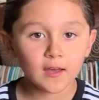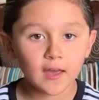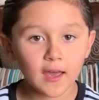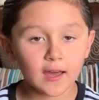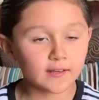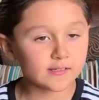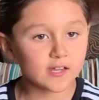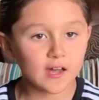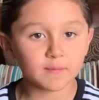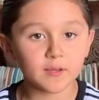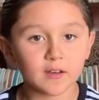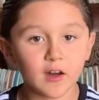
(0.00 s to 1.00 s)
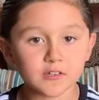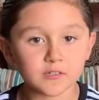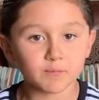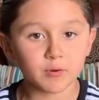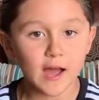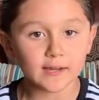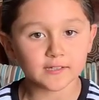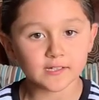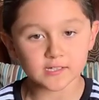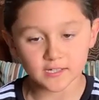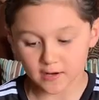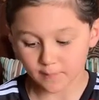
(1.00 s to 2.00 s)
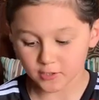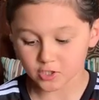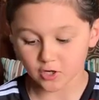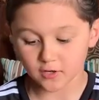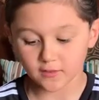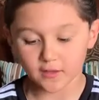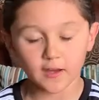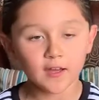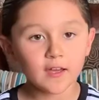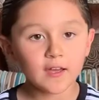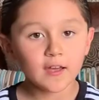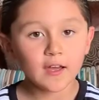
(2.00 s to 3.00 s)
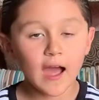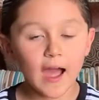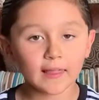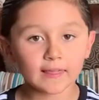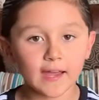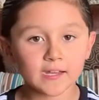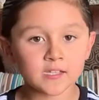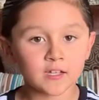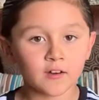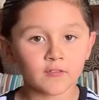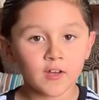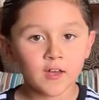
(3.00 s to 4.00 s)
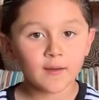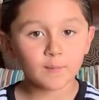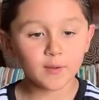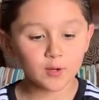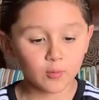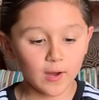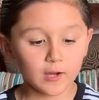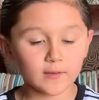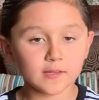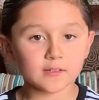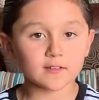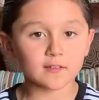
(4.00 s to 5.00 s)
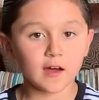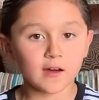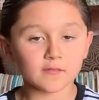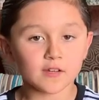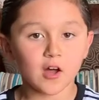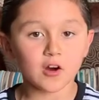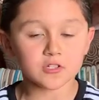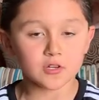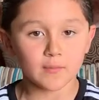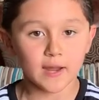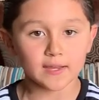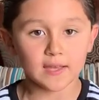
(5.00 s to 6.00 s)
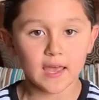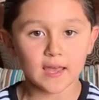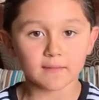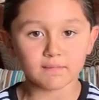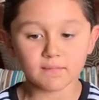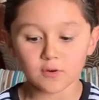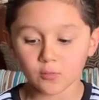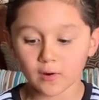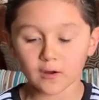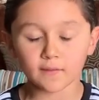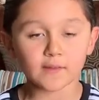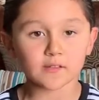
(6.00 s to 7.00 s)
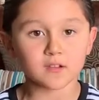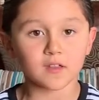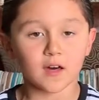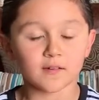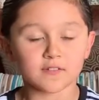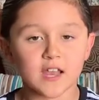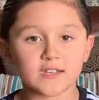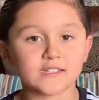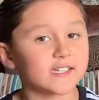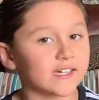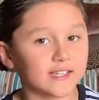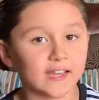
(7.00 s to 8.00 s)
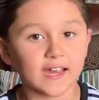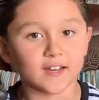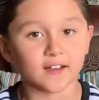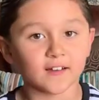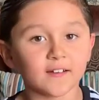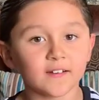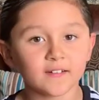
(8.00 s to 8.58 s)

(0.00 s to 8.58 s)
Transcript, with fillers: And it's gonna be an awesome practice and I'm gonna show you the highlights of me wearing these gloves and also my game wearing these gloves and see you later.